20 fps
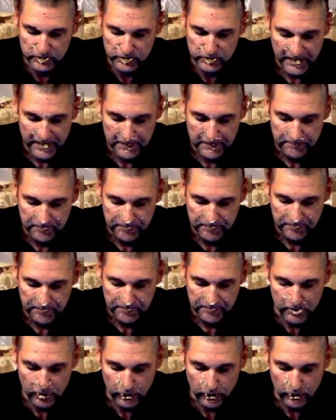Being
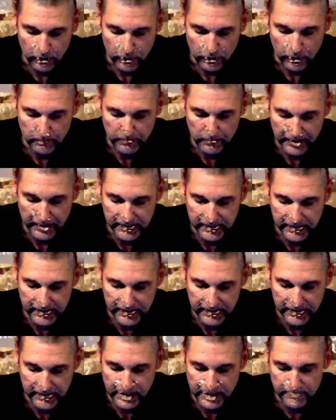called by God's name and
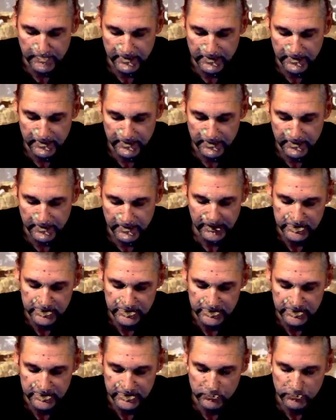acting as his
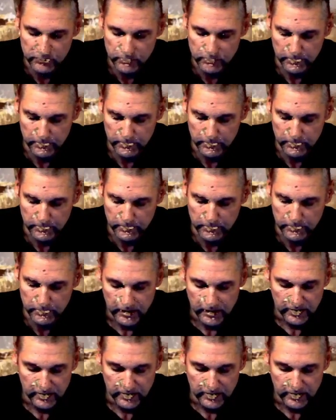representative,
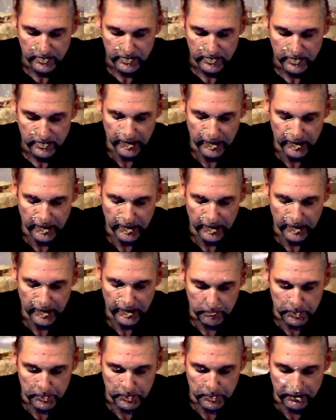okay? And being
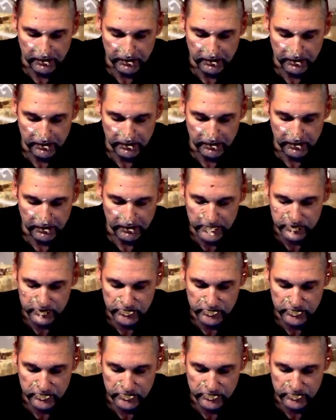victorious
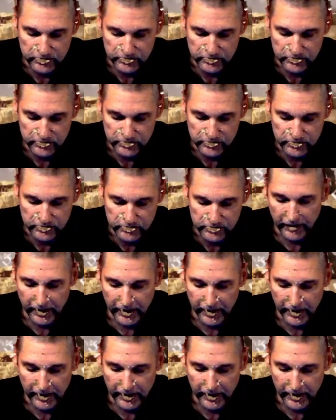over their enemies and
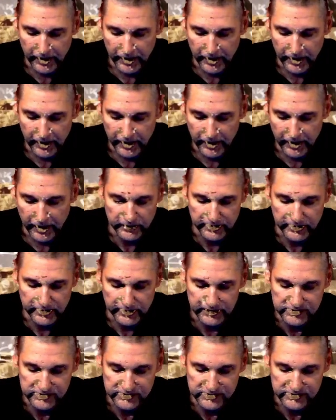bringing salvation
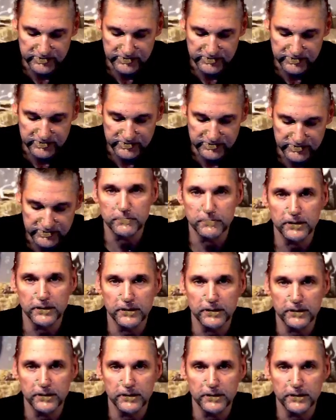to God's people,
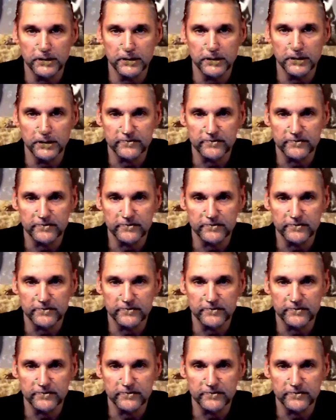okay?